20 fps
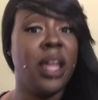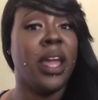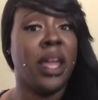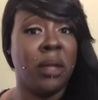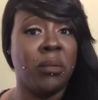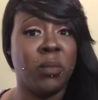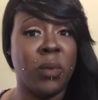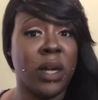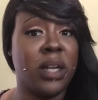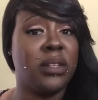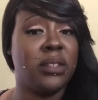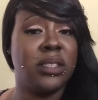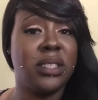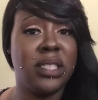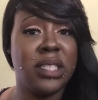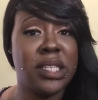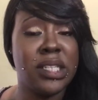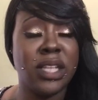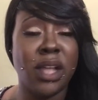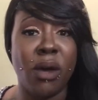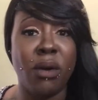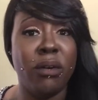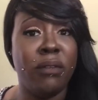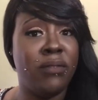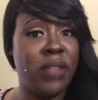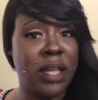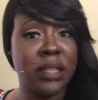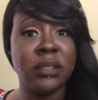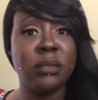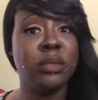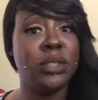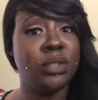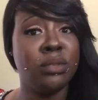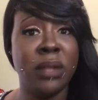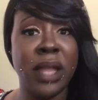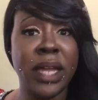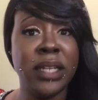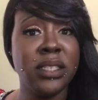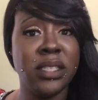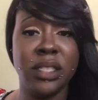It works. So if that's what you
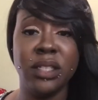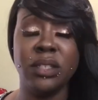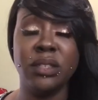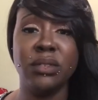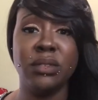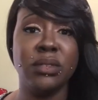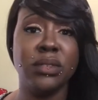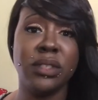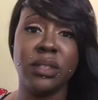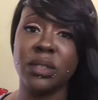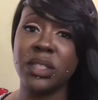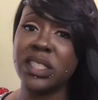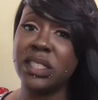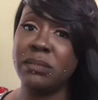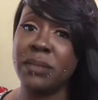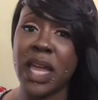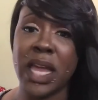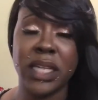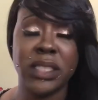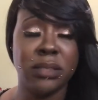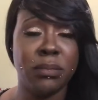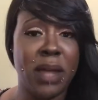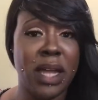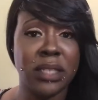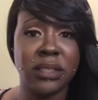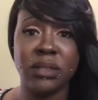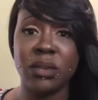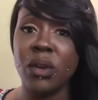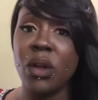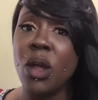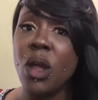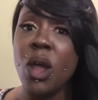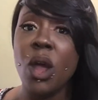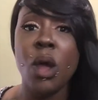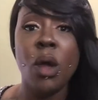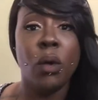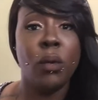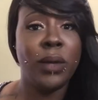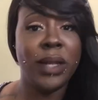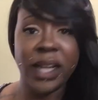like to use, or Smashbox, or
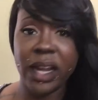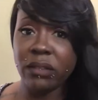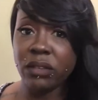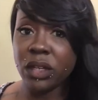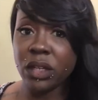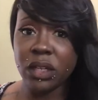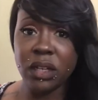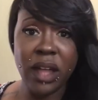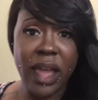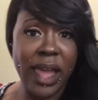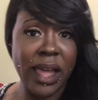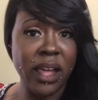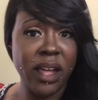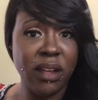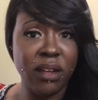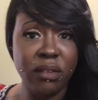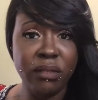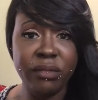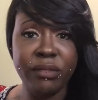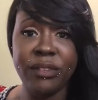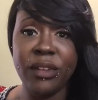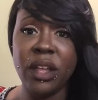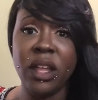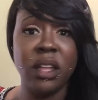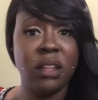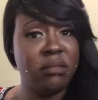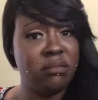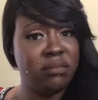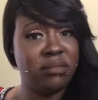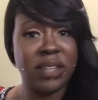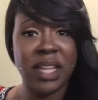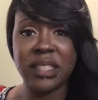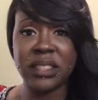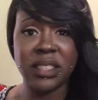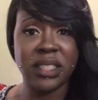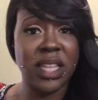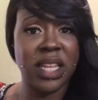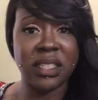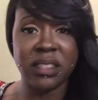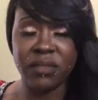whatever, Elf.
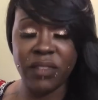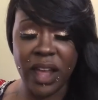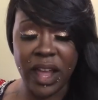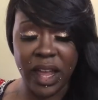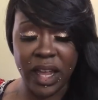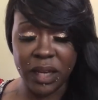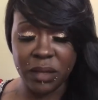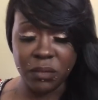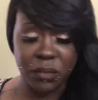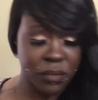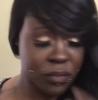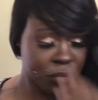That that's fine.